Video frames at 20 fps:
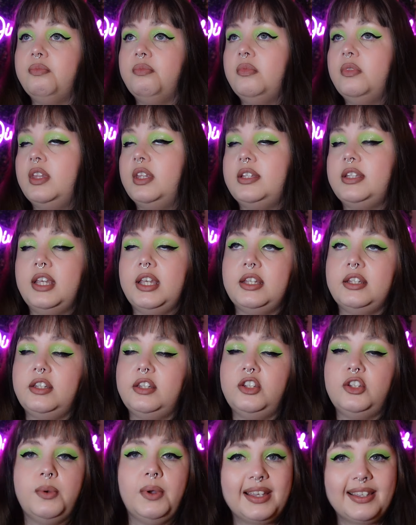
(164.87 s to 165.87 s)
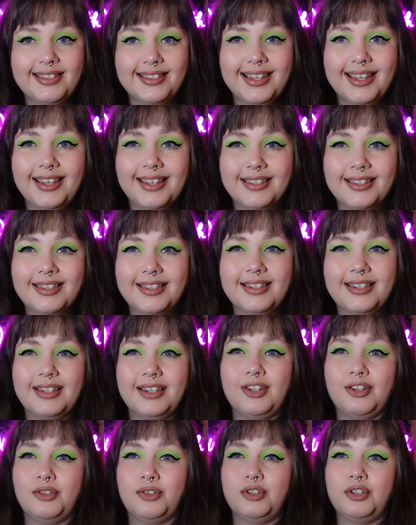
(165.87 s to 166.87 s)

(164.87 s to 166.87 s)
the deity to exist. You know,